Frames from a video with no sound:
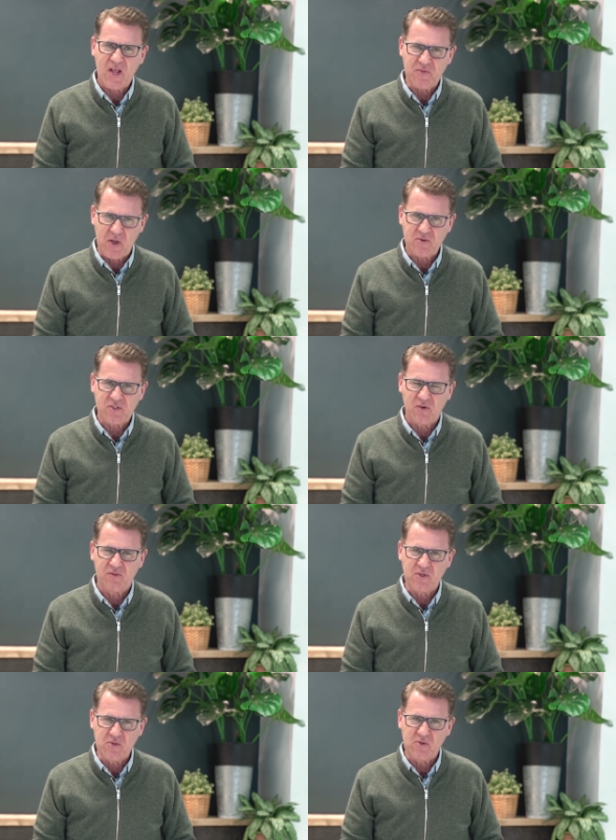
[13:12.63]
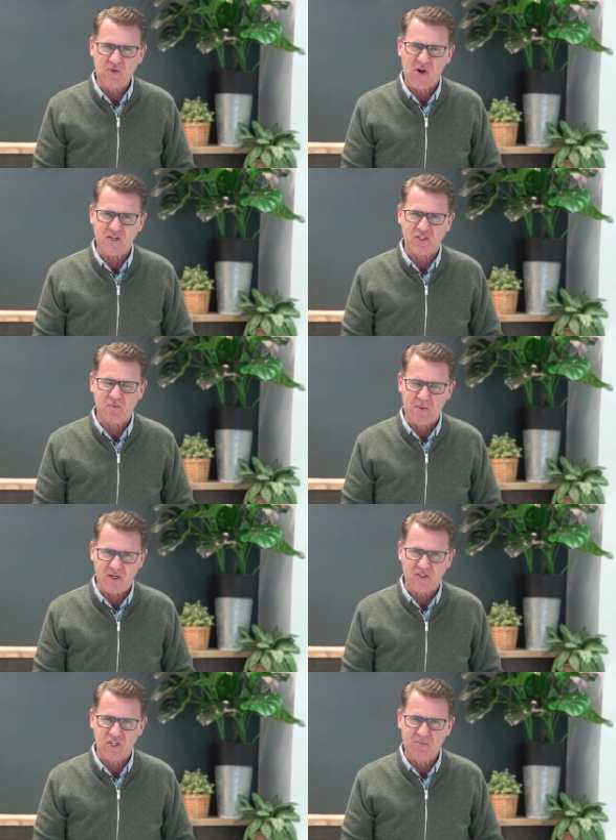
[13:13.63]
Let those of you who are
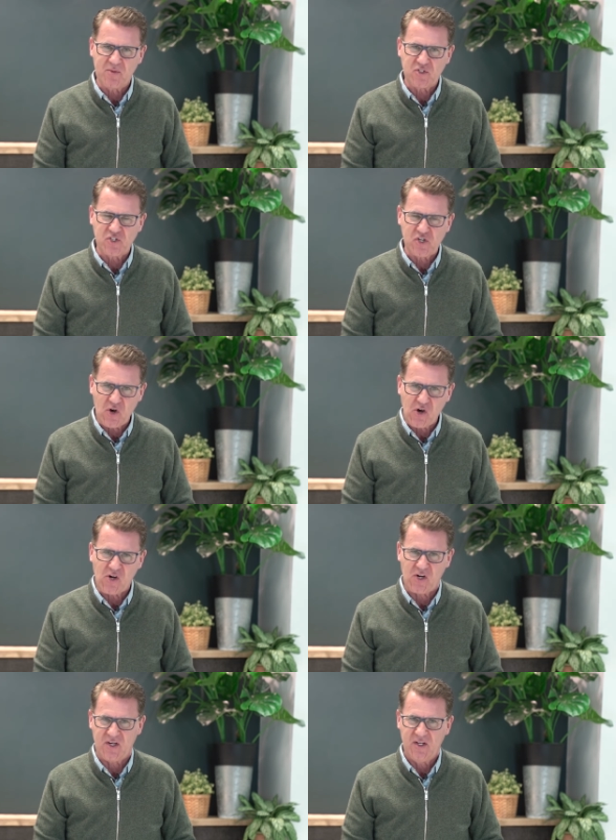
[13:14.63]
spiritually mature,